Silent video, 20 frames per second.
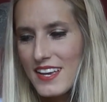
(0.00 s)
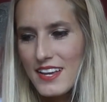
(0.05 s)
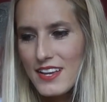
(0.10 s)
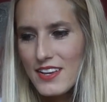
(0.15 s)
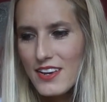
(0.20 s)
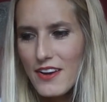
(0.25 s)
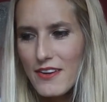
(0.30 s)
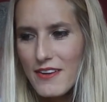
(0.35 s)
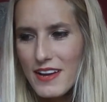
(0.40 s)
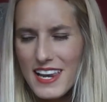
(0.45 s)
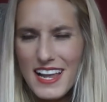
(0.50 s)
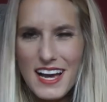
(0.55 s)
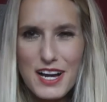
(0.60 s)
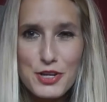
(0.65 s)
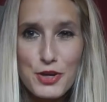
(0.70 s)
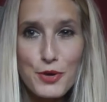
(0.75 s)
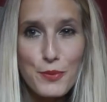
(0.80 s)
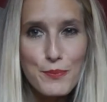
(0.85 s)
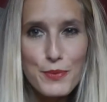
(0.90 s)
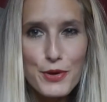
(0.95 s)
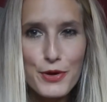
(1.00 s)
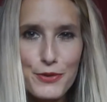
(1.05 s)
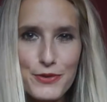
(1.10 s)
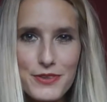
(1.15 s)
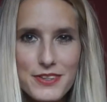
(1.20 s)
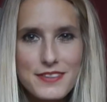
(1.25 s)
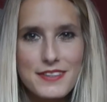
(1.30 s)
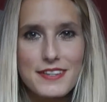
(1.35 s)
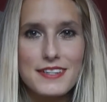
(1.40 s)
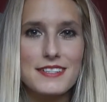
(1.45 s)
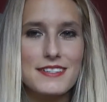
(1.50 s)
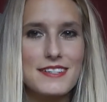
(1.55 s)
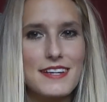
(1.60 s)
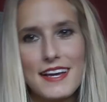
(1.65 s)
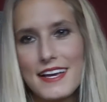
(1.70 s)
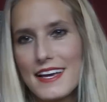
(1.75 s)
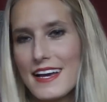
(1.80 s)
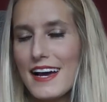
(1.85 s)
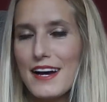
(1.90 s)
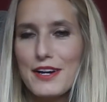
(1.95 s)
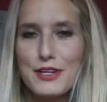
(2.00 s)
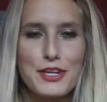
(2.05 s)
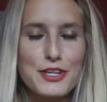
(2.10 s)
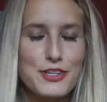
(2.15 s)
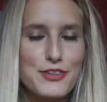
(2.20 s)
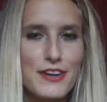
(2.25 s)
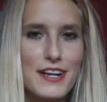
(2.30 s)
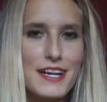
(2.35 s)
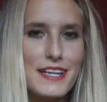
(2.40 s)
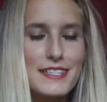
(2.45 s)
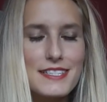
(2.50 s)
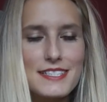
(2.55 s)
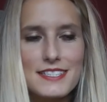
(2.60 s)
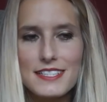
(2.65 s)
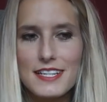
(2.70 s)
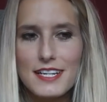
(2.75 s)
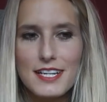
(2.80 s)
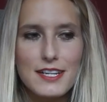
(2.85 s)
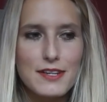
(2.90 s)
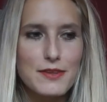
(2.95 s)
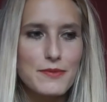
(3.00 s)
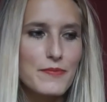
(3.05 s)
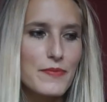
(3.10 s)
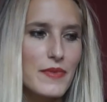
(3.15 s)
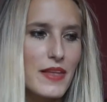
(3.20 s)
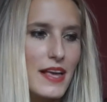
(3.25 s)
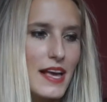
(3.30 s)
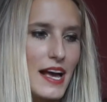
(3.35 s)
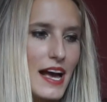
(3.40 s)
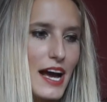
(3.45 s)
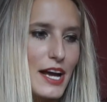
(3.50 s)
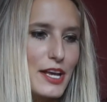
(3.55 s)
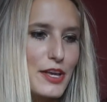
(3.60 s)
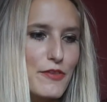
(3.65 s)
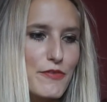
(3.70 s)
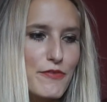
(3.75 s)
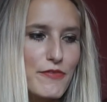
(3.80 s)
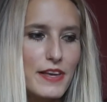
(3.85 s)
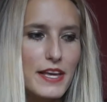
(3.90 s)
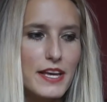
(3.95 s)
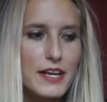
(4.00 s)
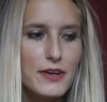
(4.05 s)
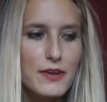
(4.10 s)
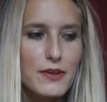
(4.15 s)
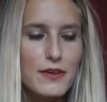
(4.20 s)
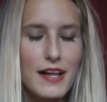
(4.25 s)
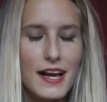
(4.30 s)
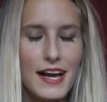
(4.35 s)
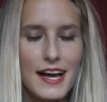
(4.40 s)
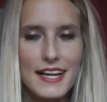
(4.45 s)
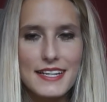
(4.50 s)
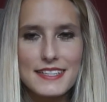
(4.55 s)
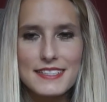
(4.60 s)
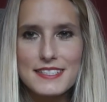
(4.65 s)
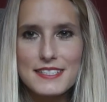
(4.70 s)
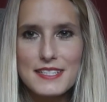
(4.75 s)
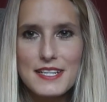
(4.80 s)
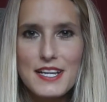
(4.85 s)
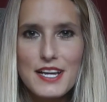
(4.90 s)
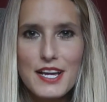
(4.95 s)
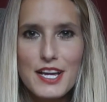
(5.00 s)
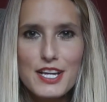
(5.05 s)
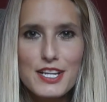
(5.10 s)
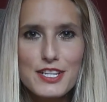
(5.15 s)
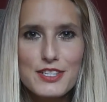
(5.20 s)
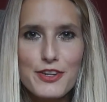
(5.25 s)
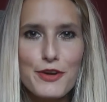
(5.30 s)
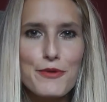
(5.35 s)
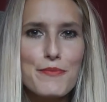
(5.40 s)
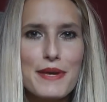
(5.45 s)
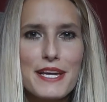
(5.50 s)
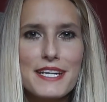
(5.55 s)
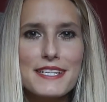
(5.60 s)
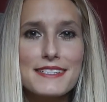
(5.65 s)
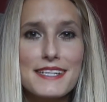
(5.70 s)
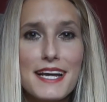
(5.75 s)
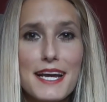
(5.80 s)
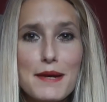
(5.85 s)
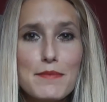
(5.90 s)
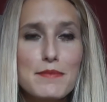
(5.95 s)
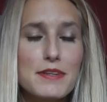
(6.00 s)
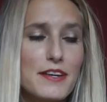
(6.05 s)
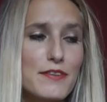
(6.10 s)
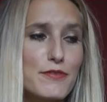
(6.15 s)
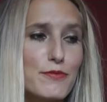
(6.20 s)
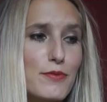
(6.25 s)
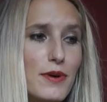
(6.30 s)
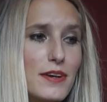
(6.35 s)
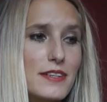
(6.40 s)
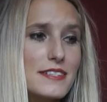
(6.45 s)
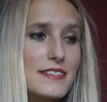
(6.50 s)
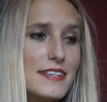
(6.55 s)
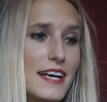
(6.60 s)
you know, allow your mood to dictate how you dress and how you feel, and don't be ashamed if one